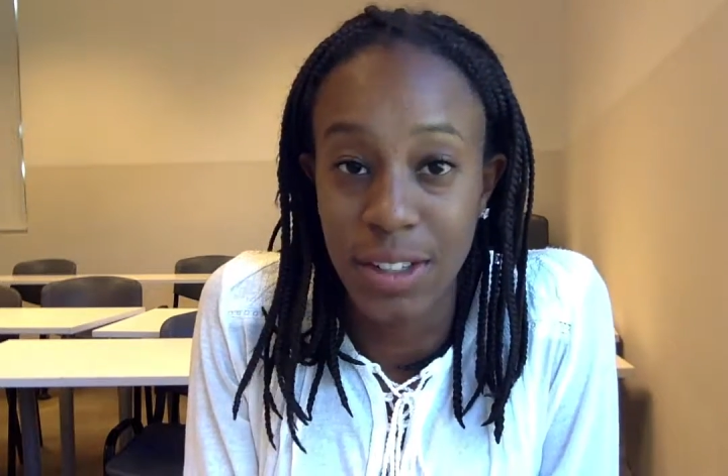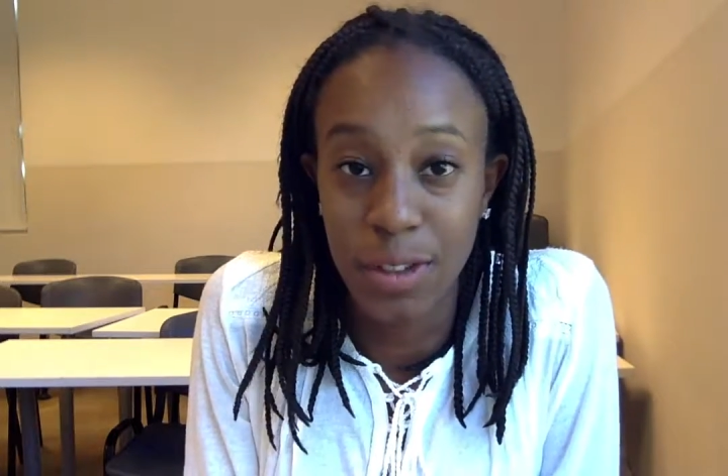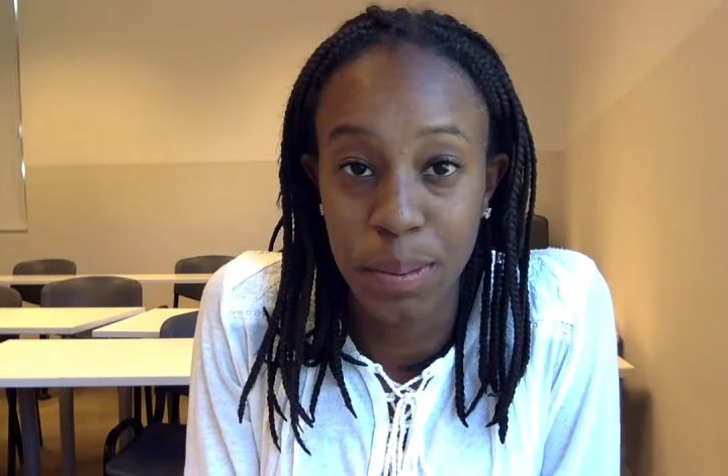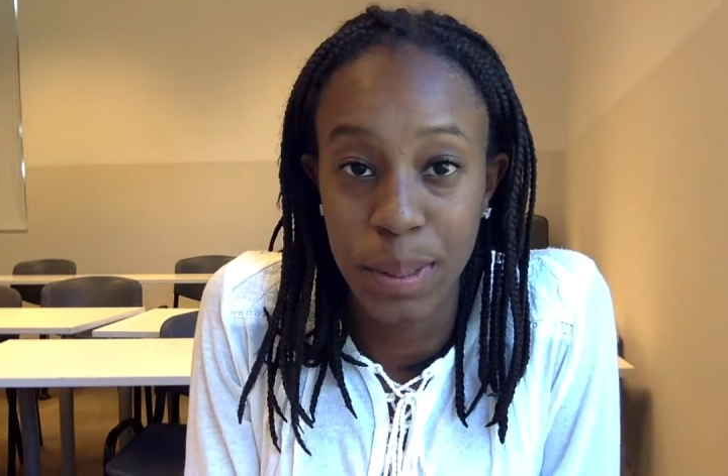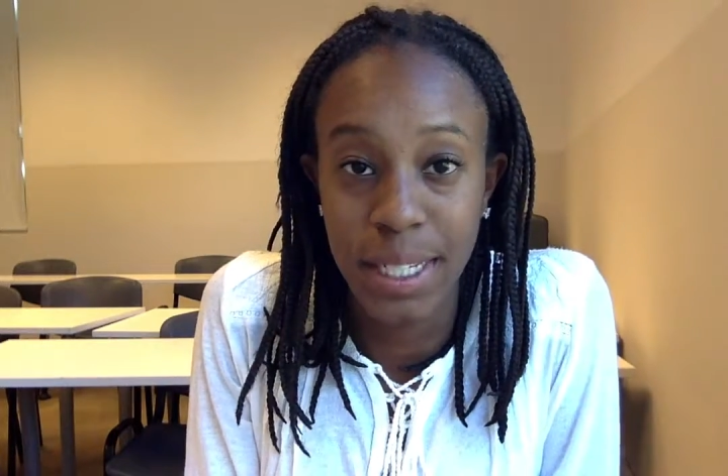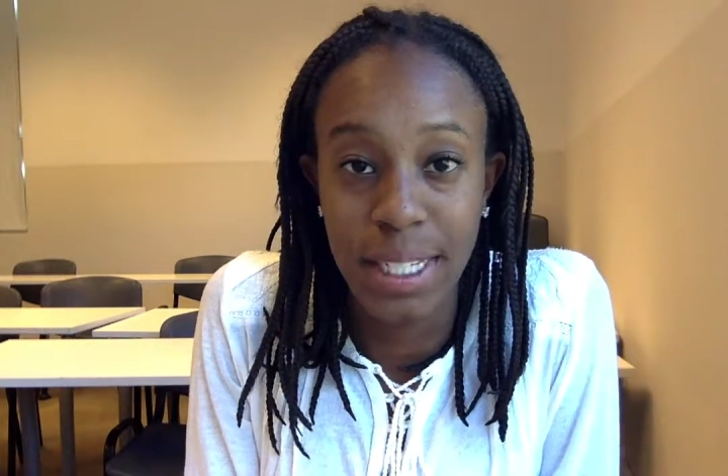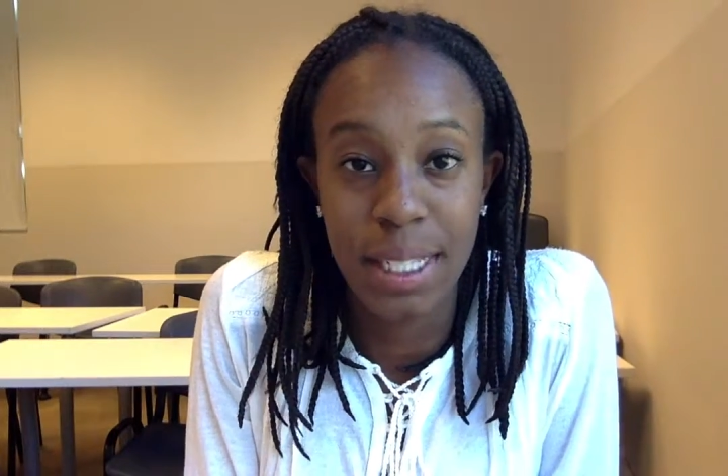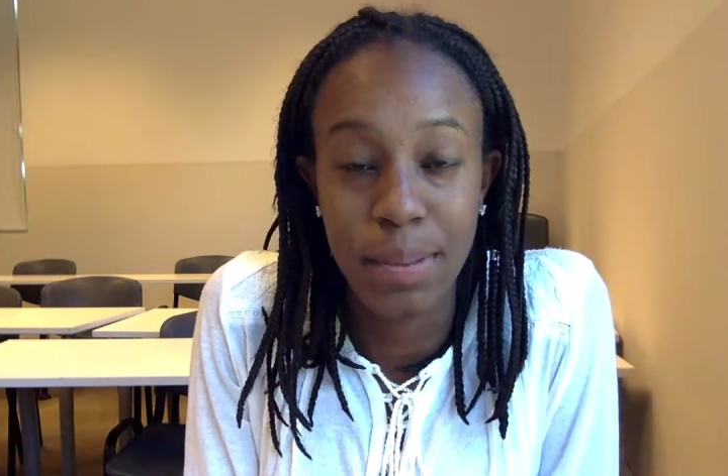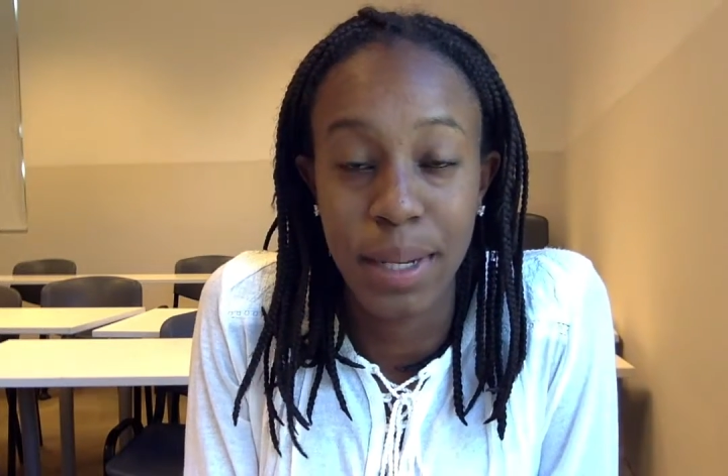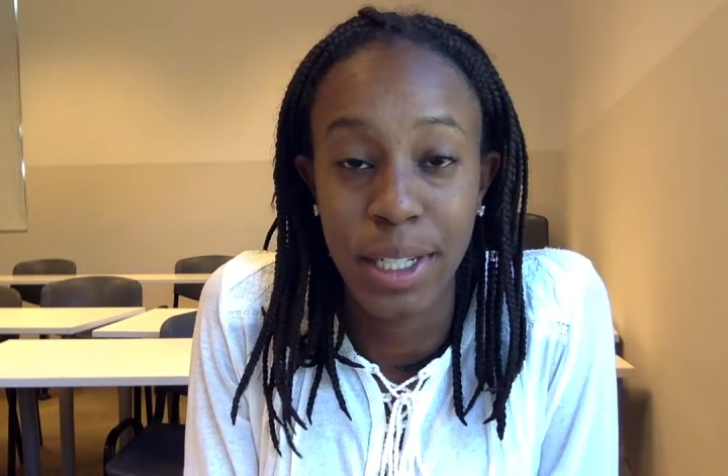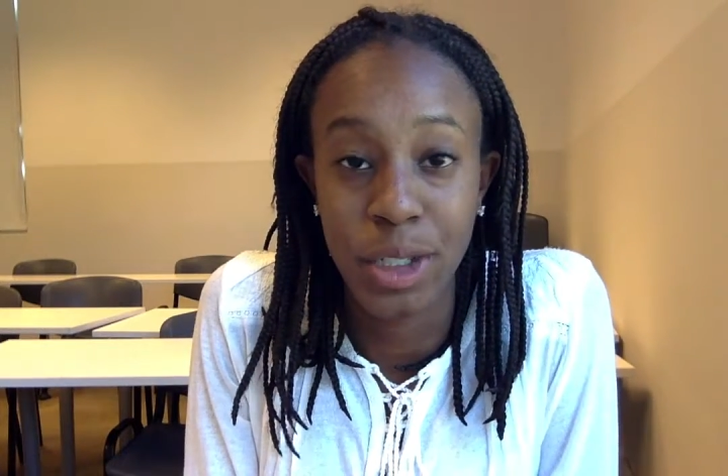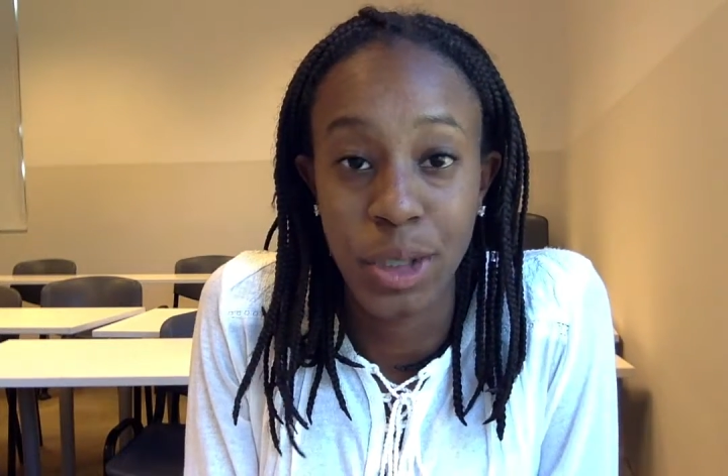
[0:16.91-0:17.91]
for Peace
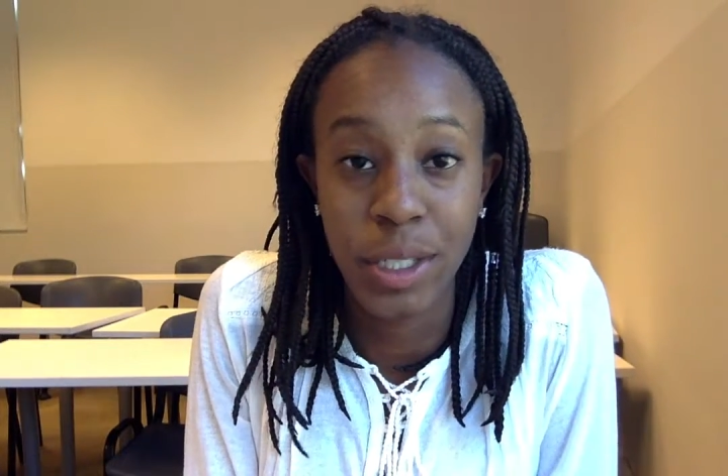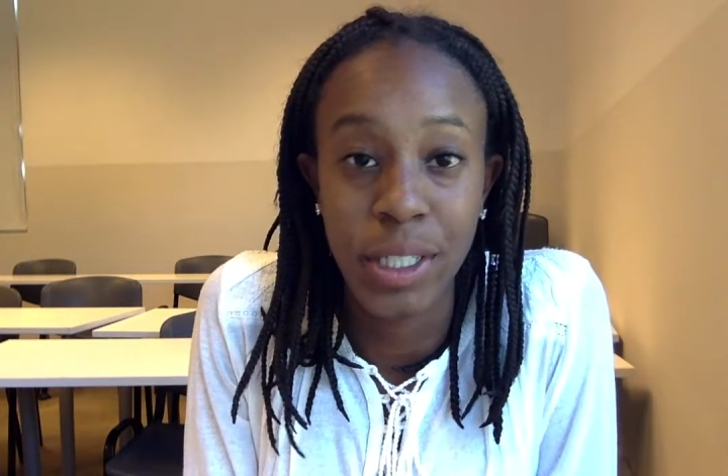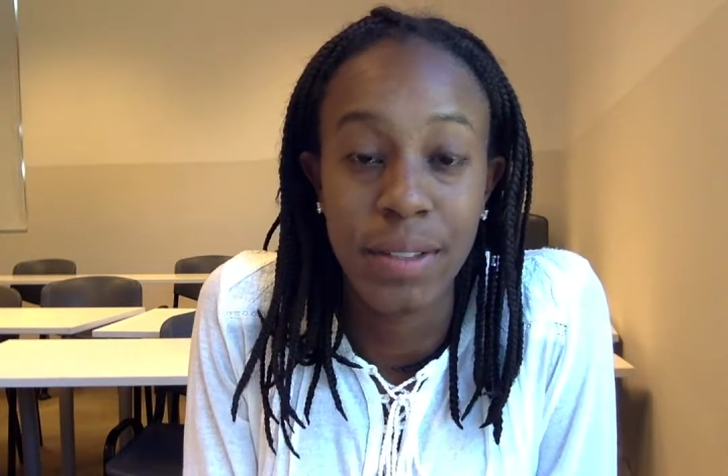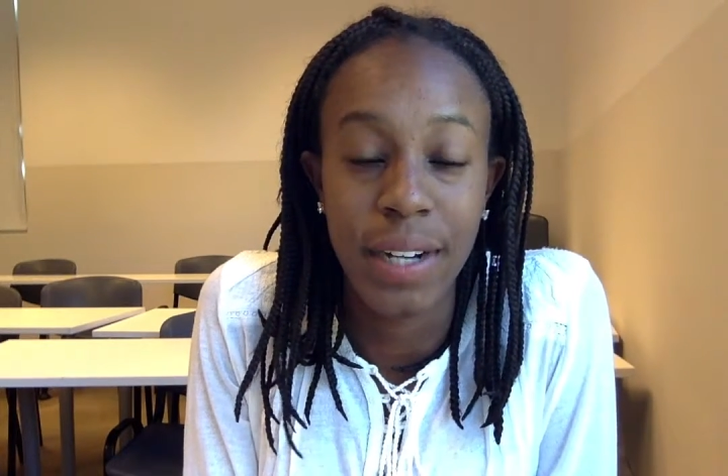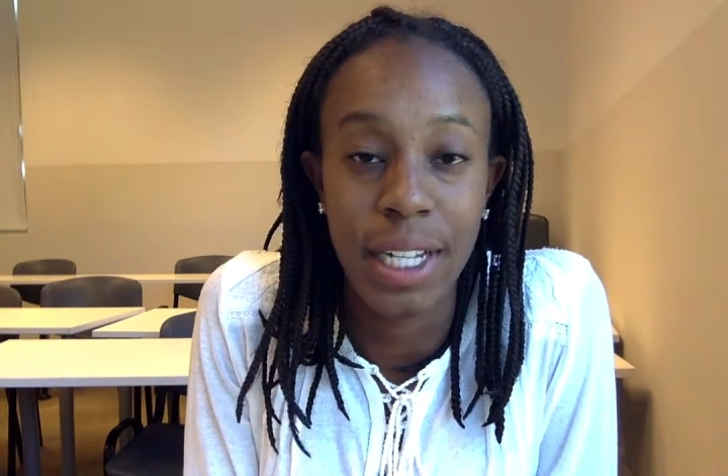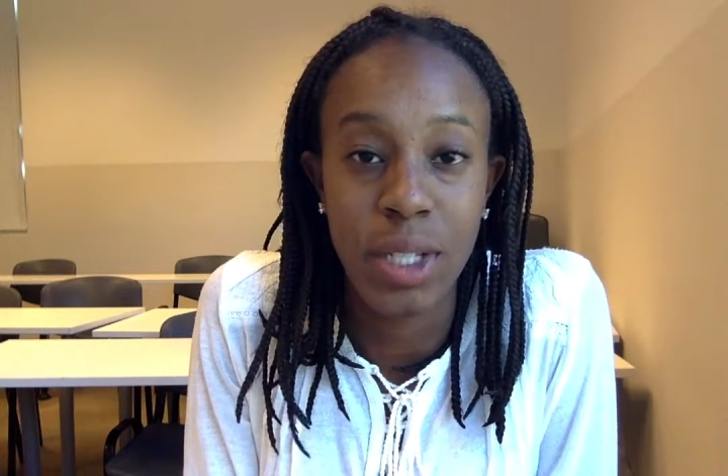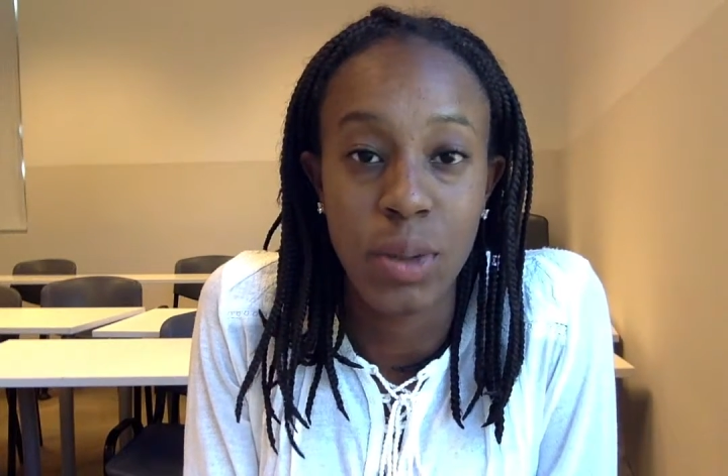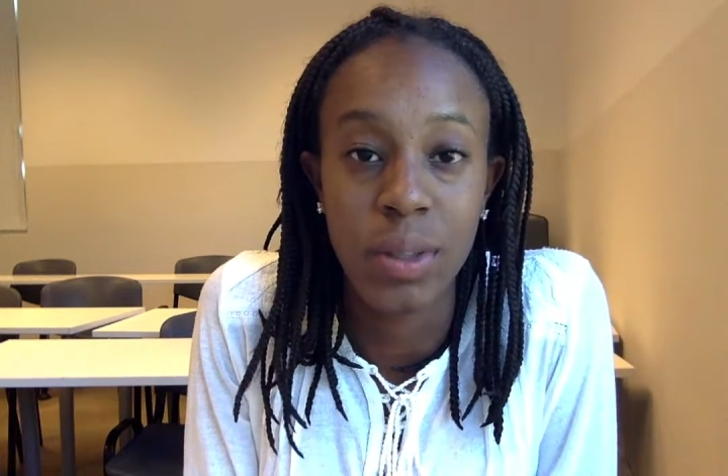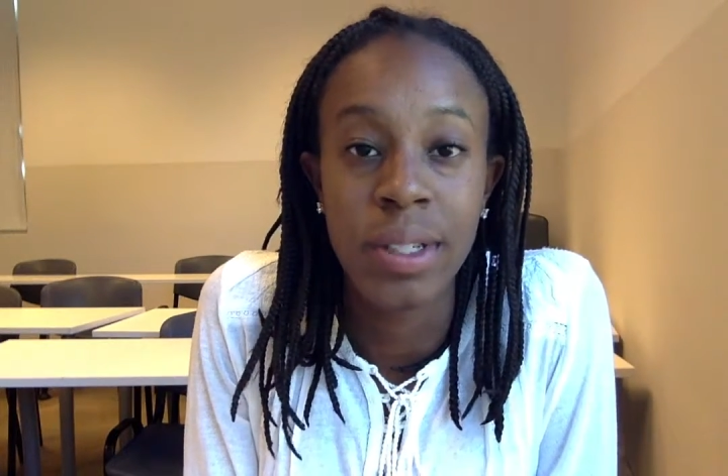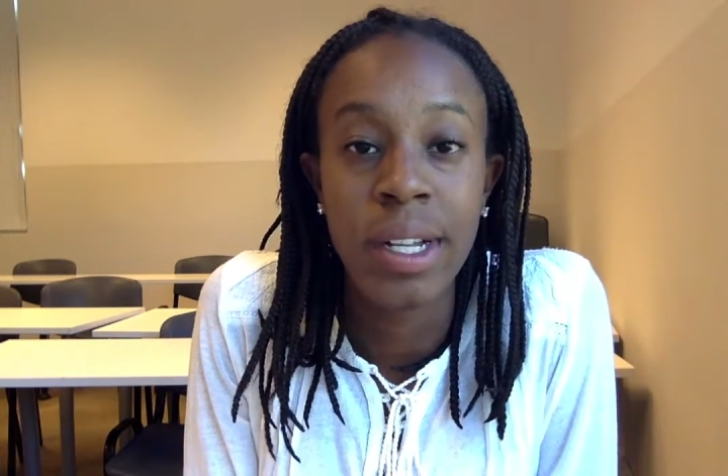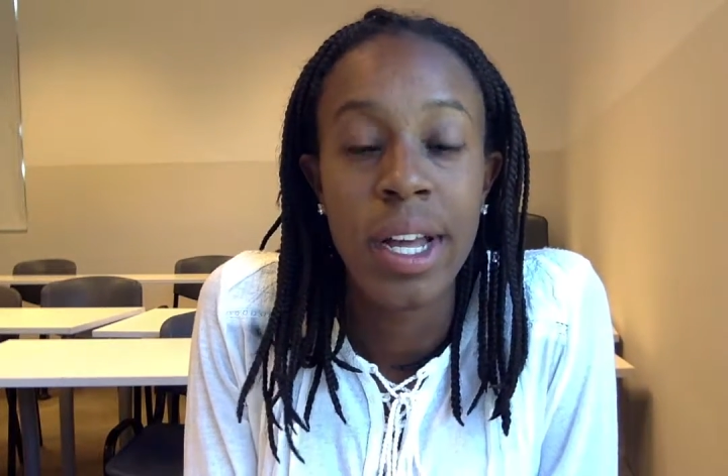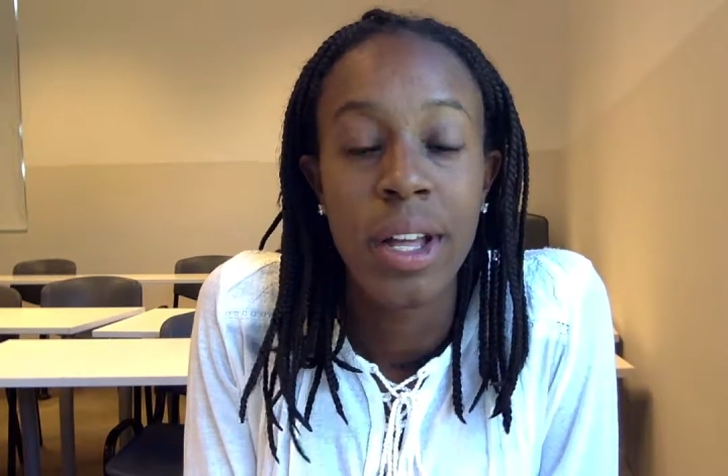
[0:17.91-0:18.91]
my junior year of high school.